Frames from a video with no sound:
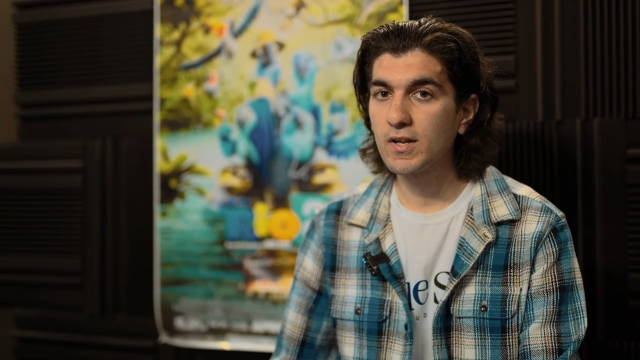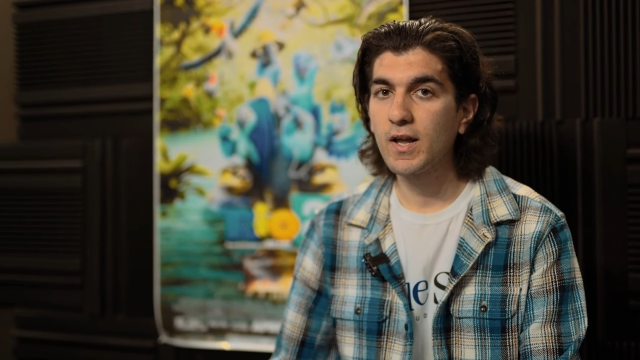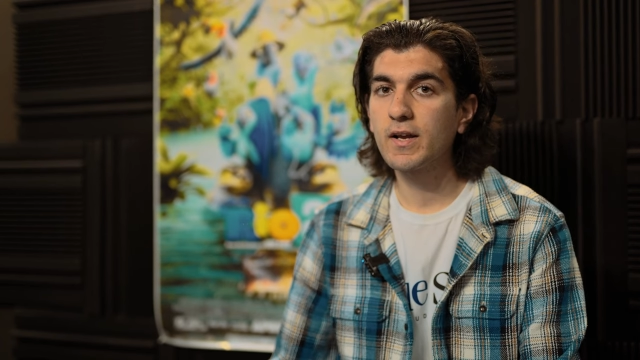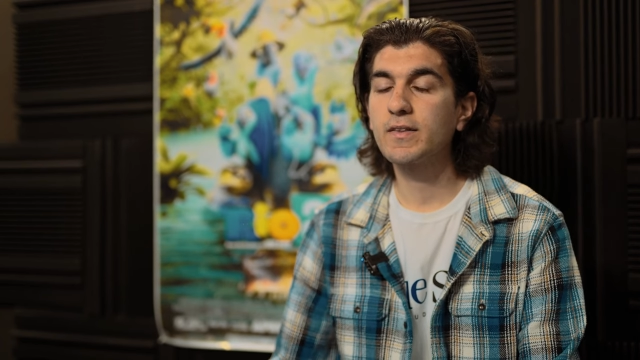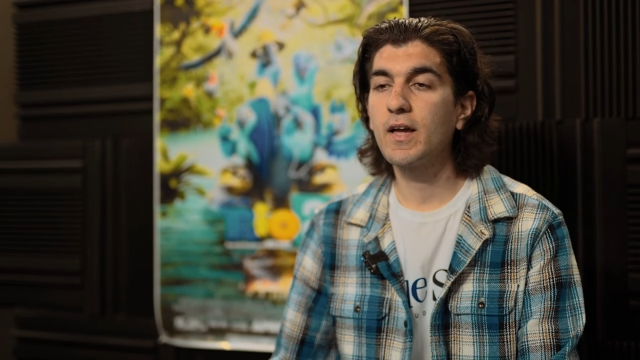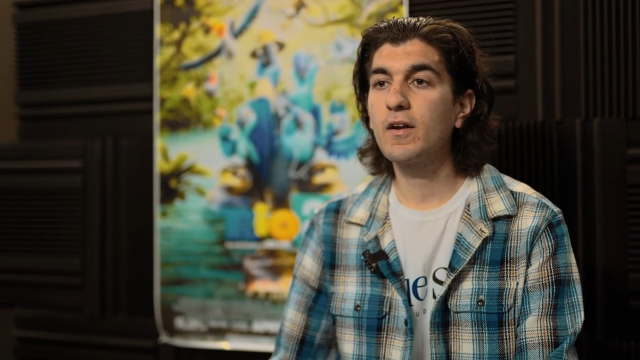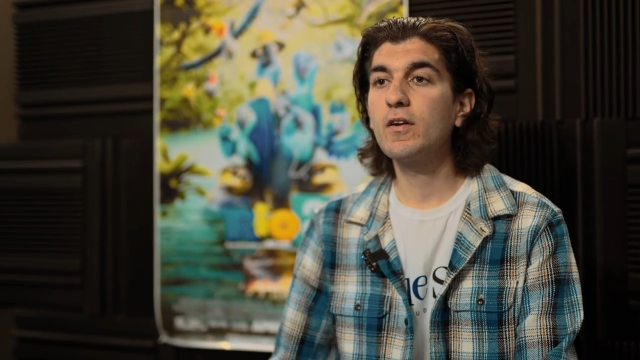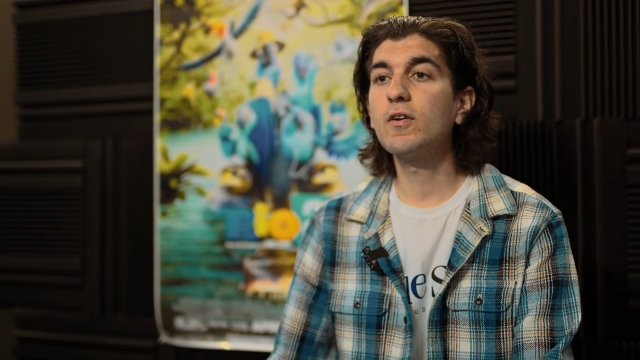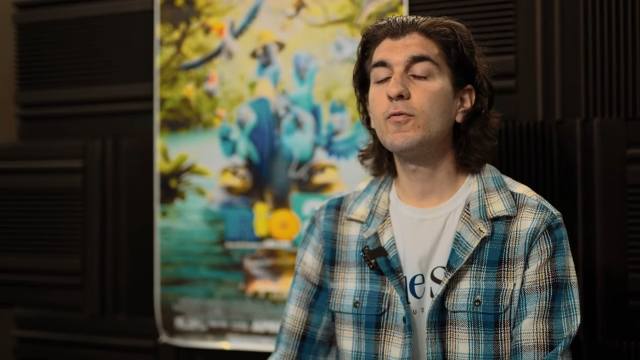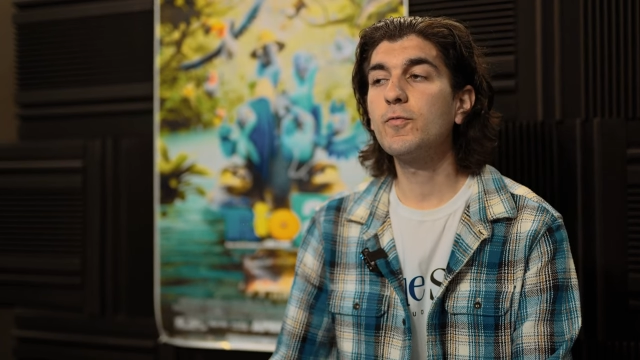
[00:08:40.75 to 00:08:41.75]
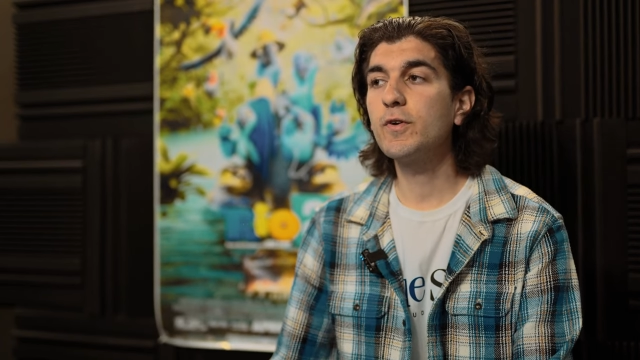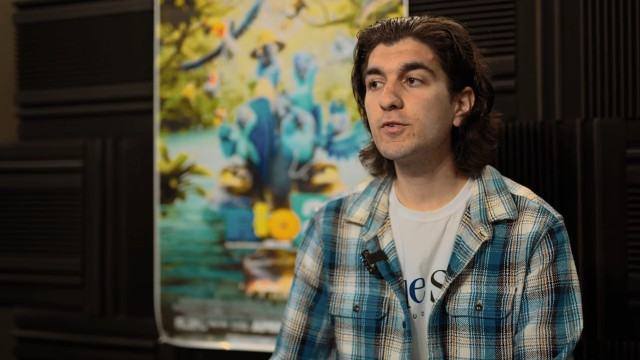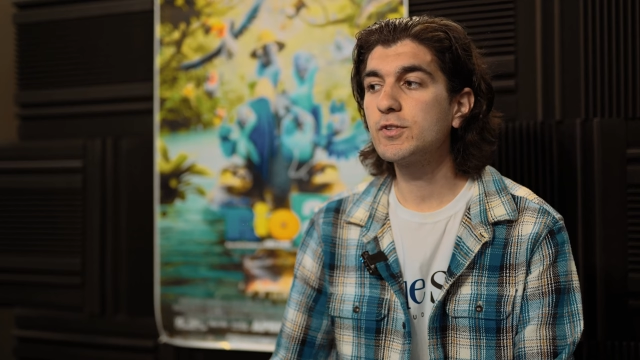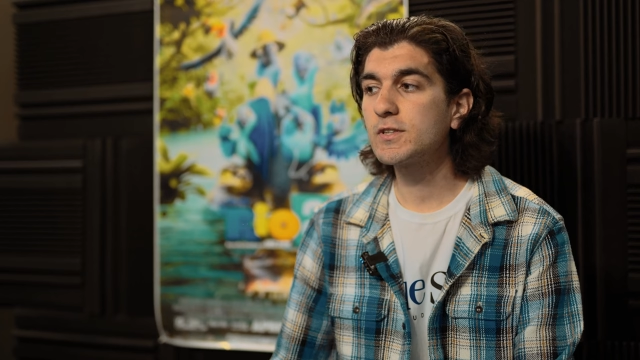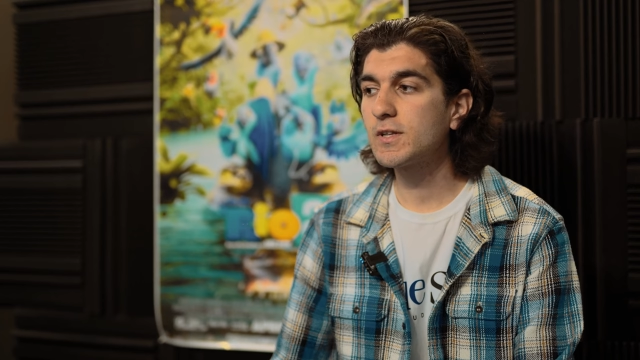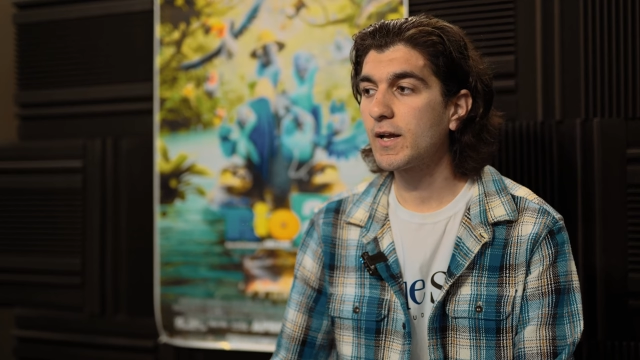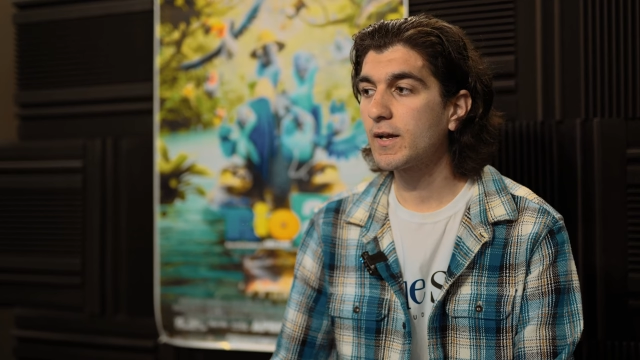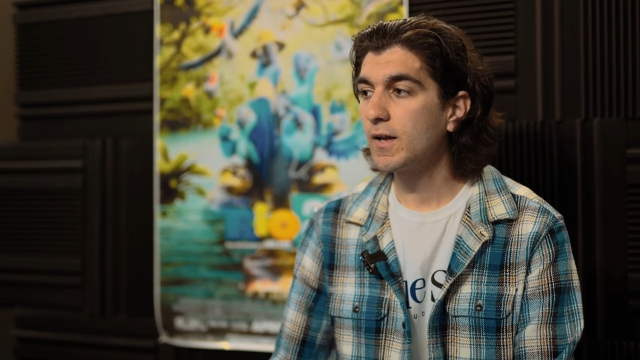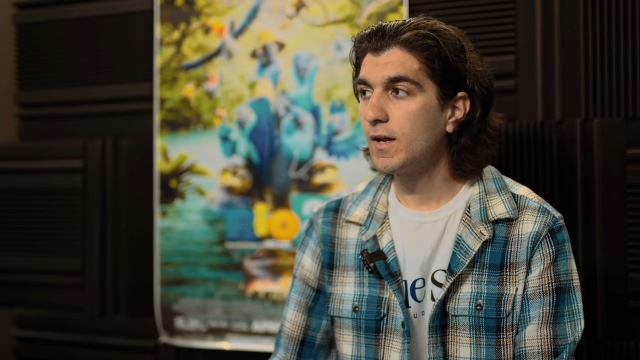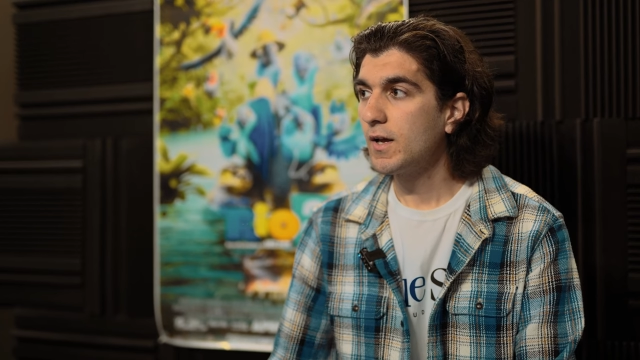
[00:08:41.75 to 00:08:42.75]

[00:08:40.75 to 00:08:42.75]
Like their new futures, like